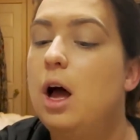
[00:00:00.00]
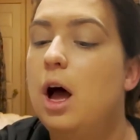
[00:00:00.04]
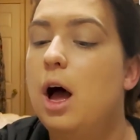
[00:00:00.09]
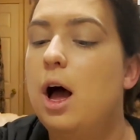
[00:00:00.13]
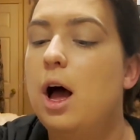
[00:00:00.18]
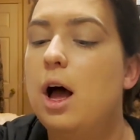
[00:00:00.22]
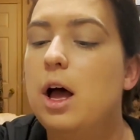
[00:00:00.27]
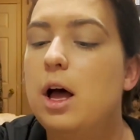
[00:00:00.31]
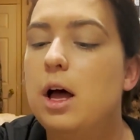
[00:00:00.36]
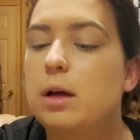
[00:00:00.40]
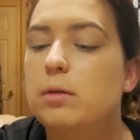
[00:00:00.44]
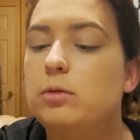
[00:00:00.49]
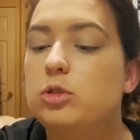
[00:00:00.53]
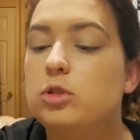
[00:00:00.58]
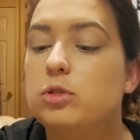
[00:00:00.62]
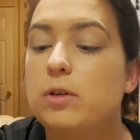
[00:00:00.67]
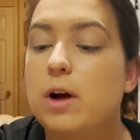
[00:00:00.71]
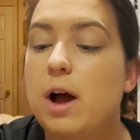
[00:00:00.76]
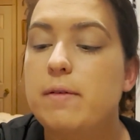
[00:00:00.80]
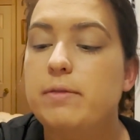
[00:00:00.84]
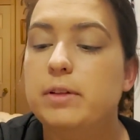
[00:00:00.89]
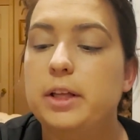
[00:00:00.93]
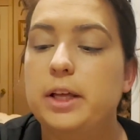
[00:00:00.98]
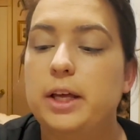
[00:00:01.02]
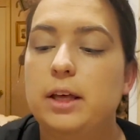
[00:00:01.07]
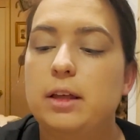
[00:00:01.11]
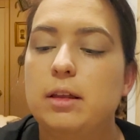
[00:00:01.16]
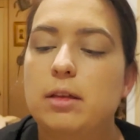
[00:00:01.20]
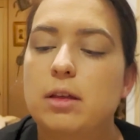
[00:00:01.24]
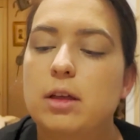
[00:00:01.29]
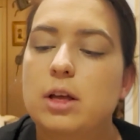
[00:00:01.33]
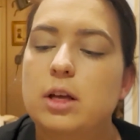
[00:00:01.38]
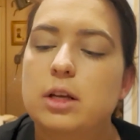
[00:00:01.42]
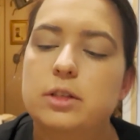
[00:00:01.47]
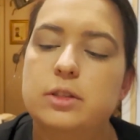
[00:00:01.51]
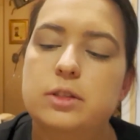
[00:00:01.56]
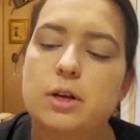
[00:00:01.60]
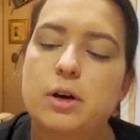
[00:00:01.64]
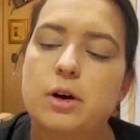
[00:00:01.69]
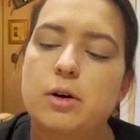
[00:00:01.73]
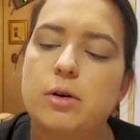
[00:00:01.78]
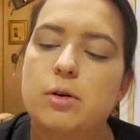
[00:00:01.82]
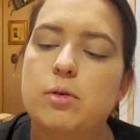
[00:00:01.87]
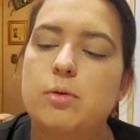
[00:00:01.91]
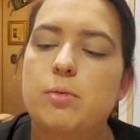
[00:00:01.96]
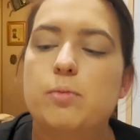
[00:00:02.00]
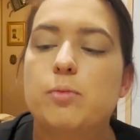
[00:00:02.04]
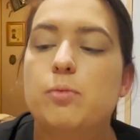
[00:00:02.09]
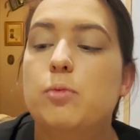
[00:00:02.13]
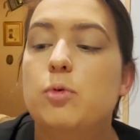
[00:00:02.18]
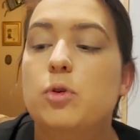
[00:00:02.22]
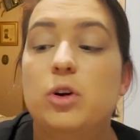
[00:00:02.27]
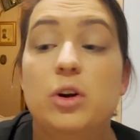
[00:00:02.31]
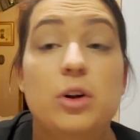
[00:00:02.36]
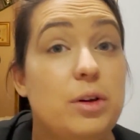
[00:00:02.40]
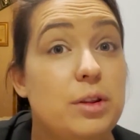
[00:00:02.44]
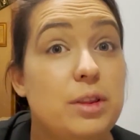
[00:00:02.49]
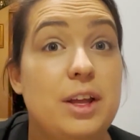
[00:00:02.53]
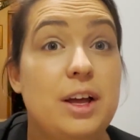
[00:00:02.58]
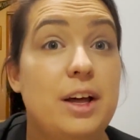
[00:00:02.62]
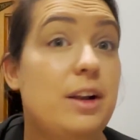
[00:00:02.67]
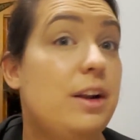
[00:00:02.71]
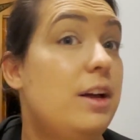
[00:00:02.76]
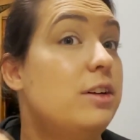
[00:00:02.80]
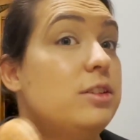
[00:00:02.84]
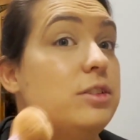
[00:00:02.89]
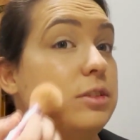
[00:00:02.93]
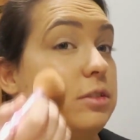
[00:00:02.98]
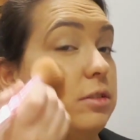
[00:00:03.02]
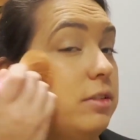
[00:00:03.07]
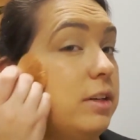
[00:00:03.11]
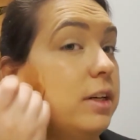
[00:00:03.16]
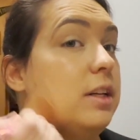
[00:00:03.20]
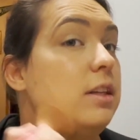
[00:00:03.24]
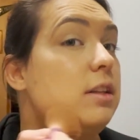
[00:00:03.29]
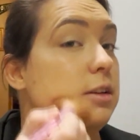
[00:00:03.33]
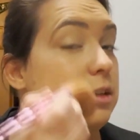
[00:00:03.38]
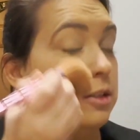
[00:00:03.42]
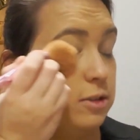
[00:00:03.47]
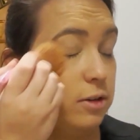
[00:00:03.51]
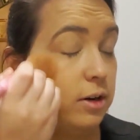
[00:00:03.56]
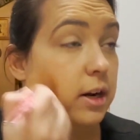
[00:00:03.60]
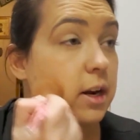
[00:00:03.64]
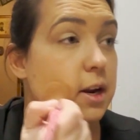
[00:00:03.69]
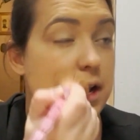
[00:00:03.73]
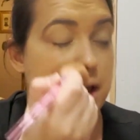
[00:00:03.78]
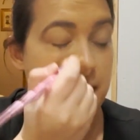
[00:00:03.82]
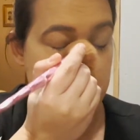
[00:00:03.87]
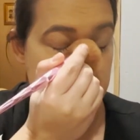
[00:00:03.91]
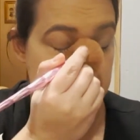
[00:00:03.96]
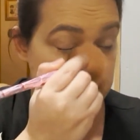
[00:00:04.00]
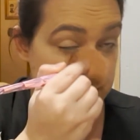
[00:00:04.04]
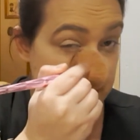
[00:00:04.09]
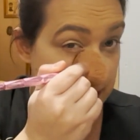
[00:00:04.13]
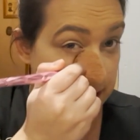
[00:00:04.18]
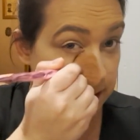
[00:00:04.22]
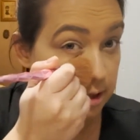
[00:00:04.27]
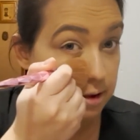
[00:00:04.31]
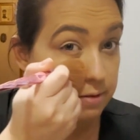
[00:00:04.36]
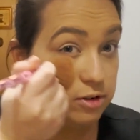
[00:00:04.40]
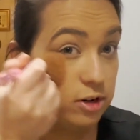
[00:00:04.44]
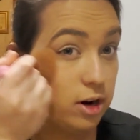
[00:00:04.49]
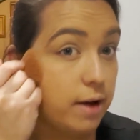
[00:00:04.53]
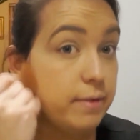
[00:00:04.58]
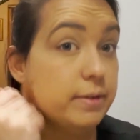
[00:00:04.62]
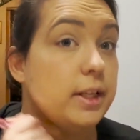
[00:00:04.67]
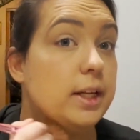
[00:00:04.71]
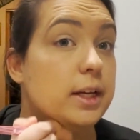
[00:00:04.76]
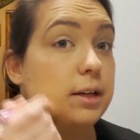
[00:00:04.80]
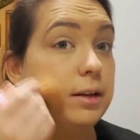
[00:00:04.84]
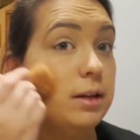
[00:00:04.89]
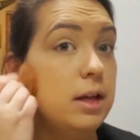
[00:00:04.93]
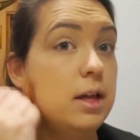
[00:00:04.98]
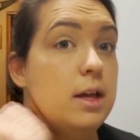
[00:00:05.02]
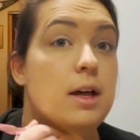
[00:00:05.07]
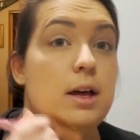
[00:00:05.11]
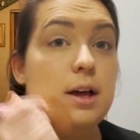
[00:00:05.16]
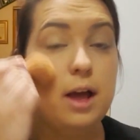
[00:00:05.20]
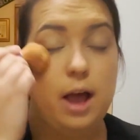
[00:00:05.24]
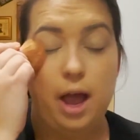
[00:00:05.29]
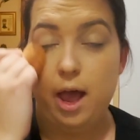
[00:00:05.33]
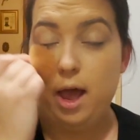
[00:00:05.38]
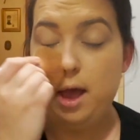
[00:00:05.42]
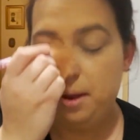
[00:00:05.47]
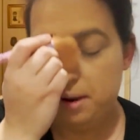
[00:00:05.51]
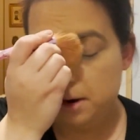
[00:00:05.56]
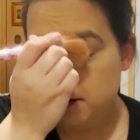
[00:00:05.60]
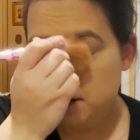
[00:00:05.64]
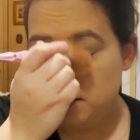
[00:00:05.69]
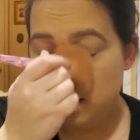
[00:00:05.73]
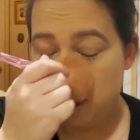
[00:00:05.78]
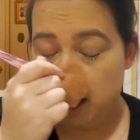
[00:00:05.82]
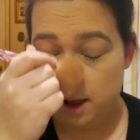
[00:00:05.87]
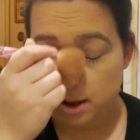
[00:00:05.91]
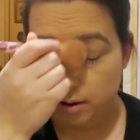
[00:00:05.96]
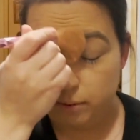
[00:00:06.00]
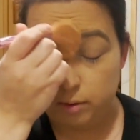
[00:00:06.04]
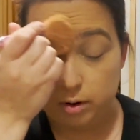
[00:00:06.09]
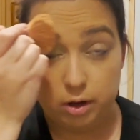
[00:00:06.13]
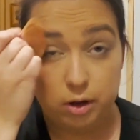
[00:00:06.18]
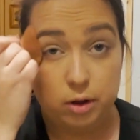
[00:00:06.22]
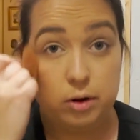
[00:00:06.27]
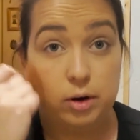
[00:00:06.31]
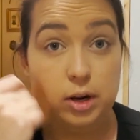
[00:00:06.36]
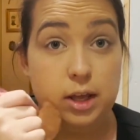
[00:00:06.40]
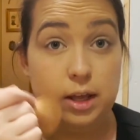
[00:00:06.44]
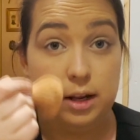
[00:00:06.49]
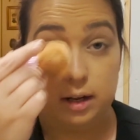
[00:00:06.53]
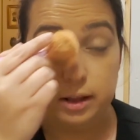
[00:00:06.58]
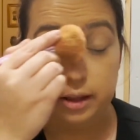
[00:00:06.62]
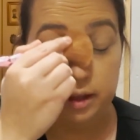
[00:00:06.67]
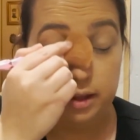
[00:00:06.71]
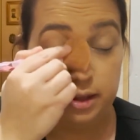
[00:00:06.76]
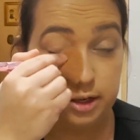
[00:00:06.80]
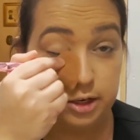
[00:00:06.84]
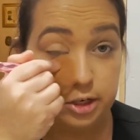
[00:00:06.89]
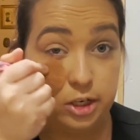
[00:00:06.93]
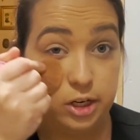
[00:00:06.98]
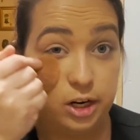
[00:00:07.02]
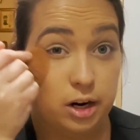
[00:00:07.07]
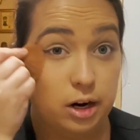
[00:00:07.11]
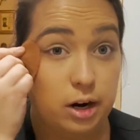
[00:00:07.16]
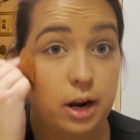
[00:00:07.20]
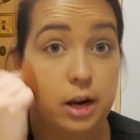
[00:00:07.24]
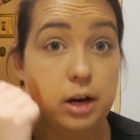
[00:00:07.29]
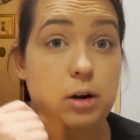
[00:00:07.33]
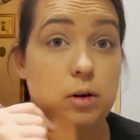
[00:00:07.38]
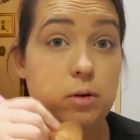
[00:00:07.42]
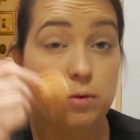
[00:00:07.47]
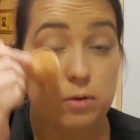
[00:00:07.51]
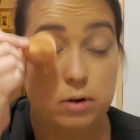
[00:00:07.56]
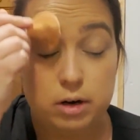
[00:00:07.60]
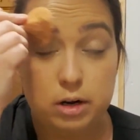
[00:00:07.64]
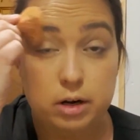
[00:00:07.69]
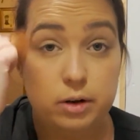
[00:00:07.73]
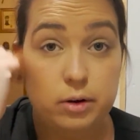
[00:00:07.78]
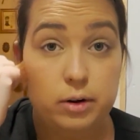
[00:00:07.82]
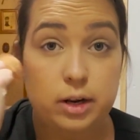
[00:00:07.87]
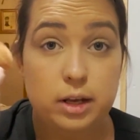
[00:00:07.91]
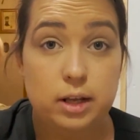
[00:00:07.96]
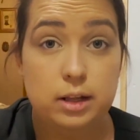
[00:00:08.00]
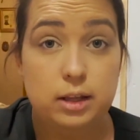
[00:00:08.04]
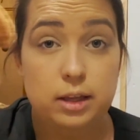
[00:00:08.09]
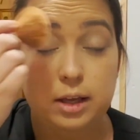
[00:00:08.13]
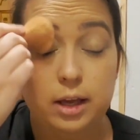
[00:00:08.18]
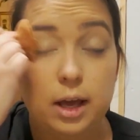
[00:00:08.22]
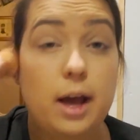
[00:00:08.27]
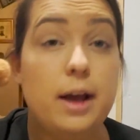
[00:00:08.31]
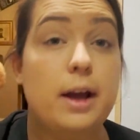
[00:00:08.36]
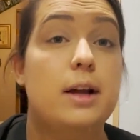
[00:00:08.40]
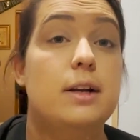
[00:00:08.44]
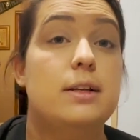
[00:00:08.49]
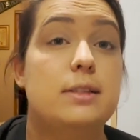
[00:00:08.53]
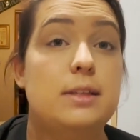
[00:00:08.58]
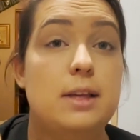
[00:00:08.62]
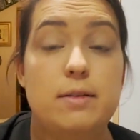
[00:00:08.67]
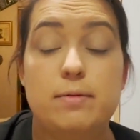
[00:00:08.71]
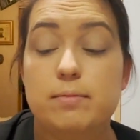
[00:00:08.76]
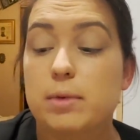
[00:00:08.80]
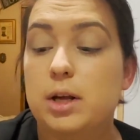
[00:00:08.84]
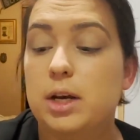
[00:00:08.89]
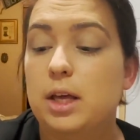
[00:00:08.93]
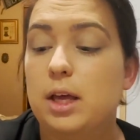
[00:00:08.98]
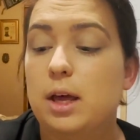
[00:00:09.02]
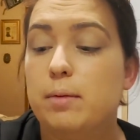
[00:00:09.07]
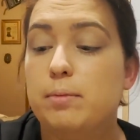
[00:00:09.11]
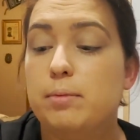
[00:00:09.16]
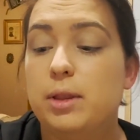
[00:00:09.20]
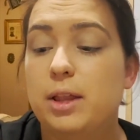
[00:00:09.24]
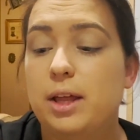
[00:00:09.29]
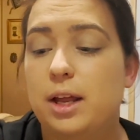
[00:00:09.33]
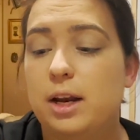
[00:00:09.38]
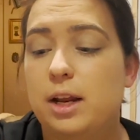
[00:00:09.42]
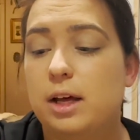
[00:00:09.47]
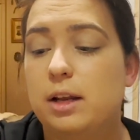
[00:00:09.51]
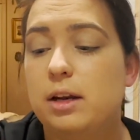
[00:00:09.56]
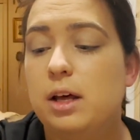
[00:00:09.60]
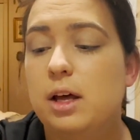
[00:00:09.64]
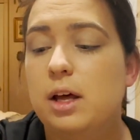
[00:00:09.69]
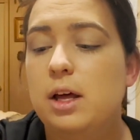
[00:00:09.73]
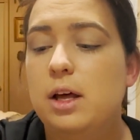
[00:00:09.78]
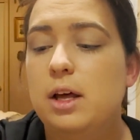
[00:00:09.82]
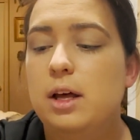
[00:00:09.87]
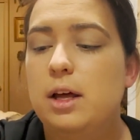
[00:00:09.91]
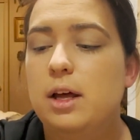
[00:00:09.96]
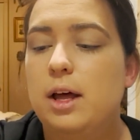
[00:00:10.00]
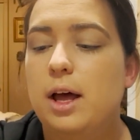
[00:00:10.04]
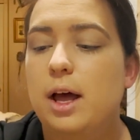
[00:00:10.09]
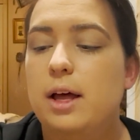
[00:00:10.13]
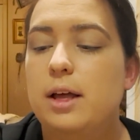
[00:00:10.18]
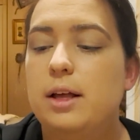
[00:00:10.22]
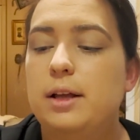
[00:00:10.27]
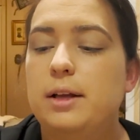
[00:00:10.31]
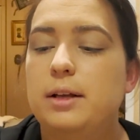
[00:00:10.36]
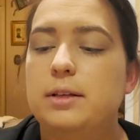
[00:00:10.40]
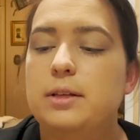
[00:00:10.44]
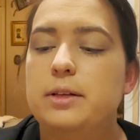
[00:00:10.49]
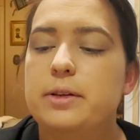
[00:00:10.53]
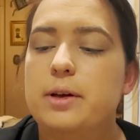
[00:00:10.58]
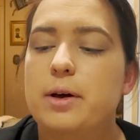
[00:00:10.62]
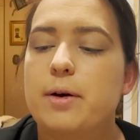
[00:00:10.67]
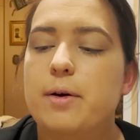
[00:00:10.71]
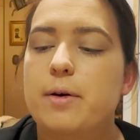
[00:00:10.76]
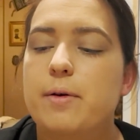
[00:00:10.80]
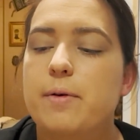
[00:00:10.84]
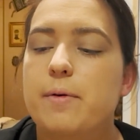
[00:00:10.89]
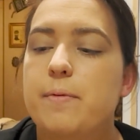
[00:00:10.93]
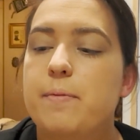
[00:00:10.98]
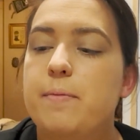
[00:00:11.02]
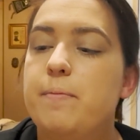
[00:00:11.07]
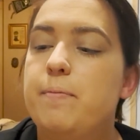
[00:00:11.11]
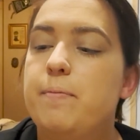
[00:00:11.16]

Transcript: Um, traveling. So more on that extracurricular train is I love traveling and I want to go to Italy this year and in order to go to Italy I gotta save money and plan it. And so